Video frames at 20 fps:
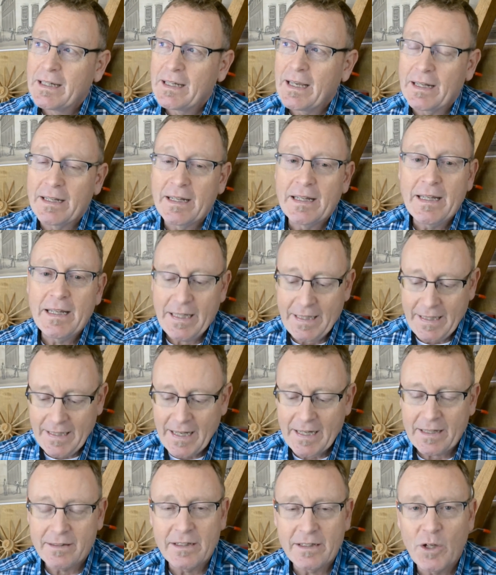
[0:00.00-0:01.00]
and he
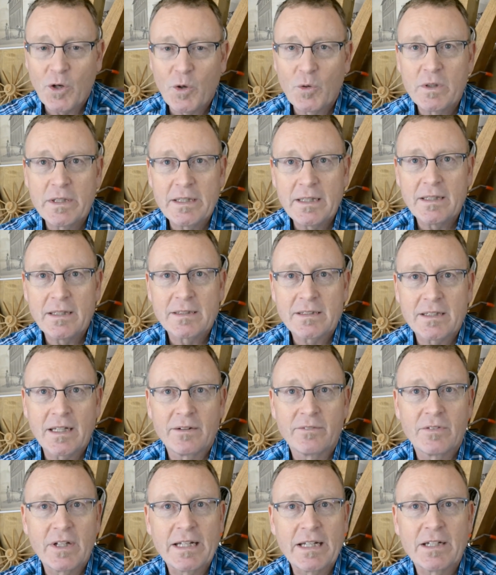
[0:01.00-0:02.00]
had the only set
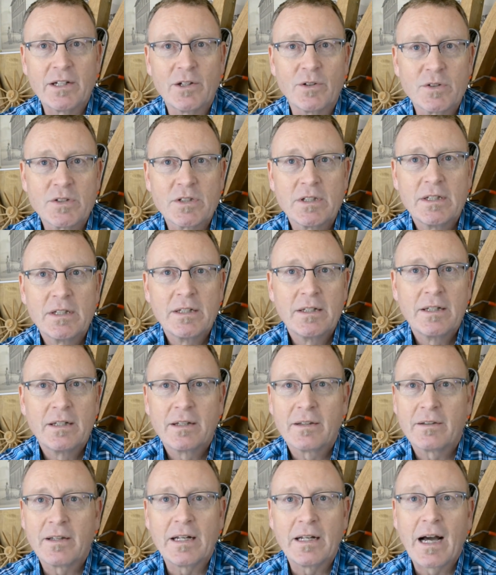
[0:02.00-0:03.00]
of Legos
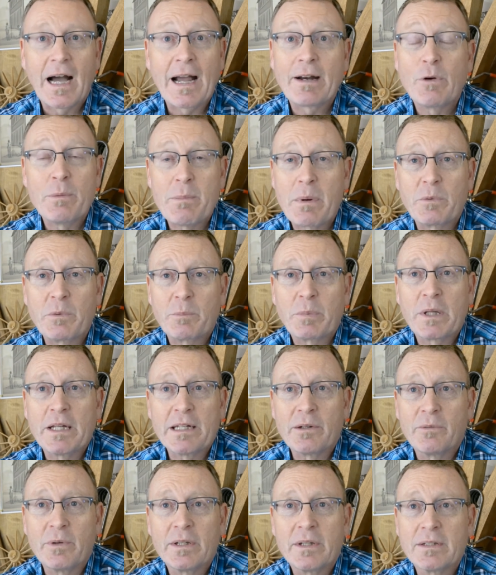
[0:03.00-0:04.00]
that I remember
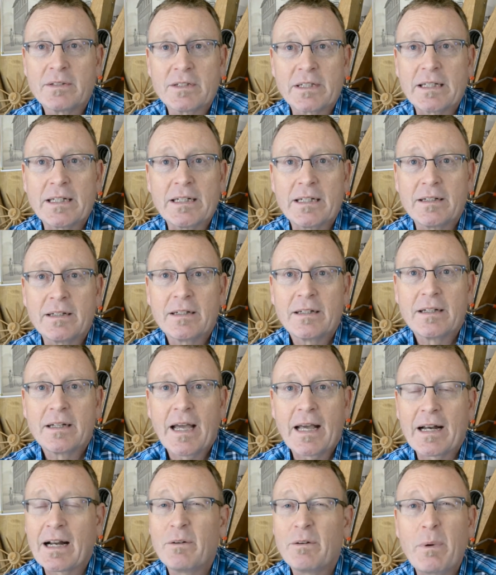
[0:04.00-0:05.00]
playing with as a kid.
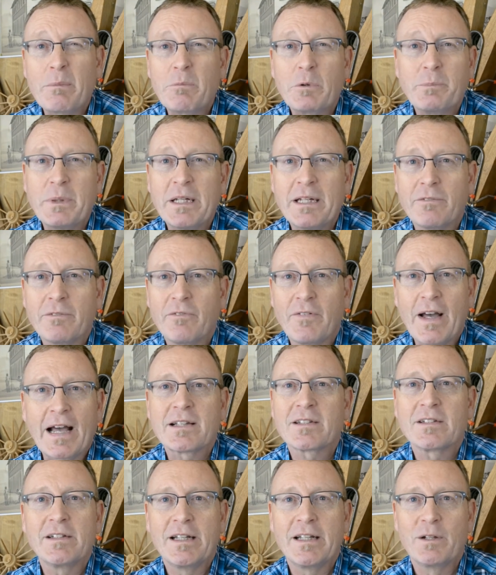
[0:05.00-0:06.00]
And I remember being
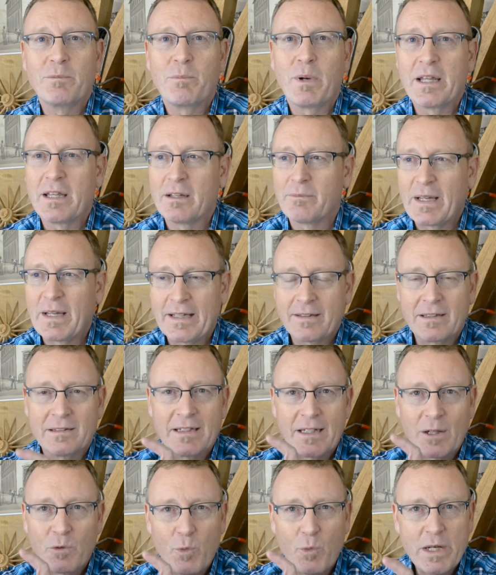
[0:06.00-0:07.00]
fascinated by them. They had the
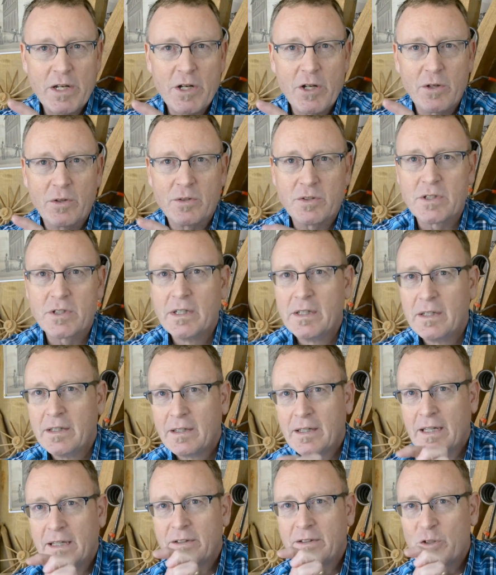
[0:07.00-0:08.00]
little windows
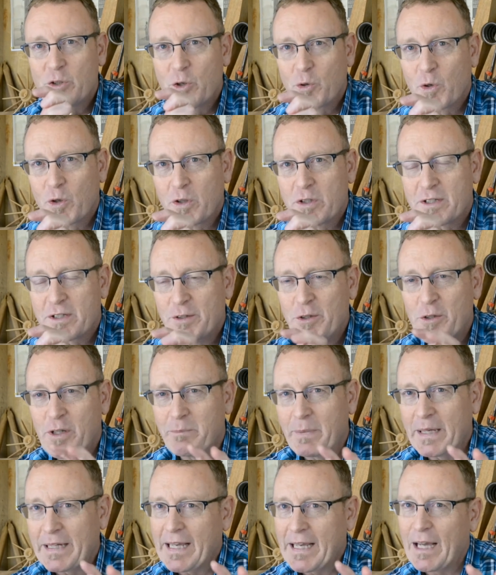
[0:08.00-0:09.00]
and the doors, and you
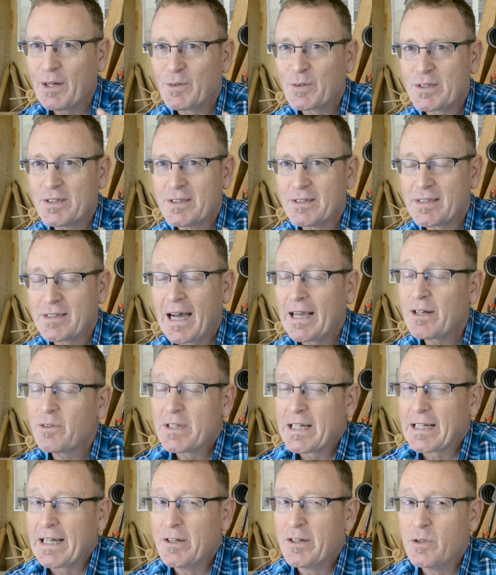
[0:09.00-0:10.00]
could make houses. I don't
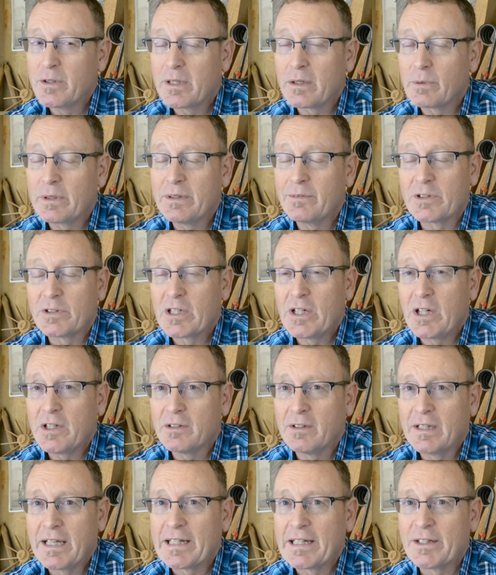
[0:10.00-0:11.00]
think I knew they were even
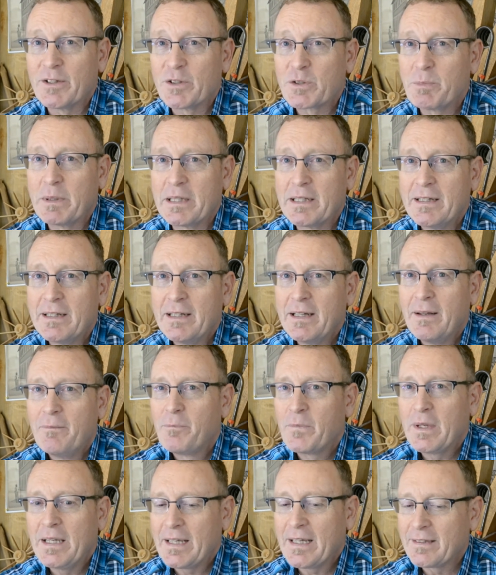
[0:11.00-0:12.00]
called Legos, but
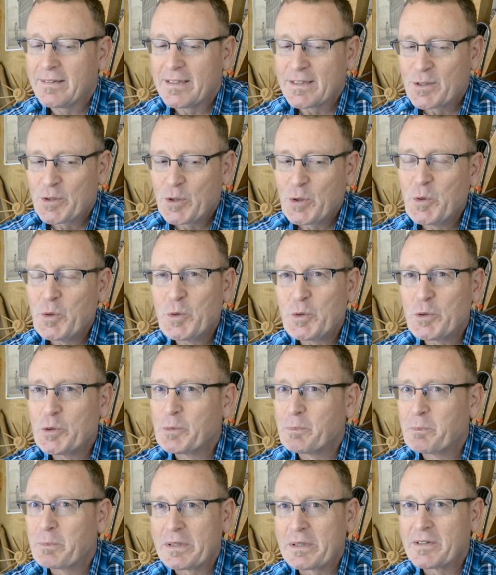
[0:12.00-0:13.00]
he had this
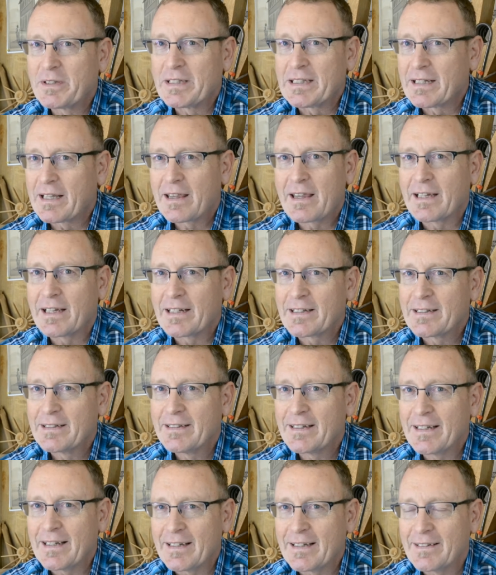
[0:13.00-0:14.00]
cool building thing,
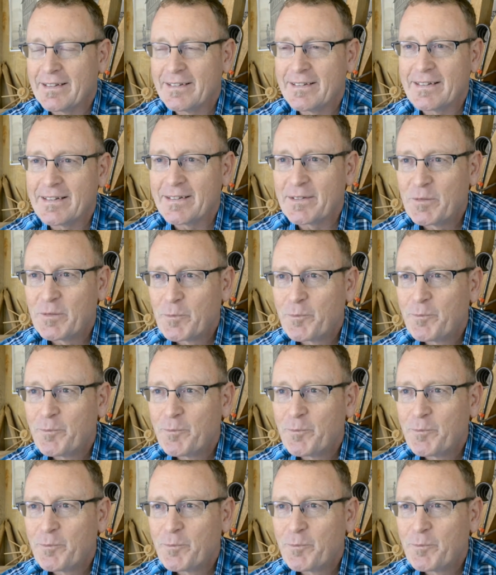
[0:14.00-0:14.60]
and uh,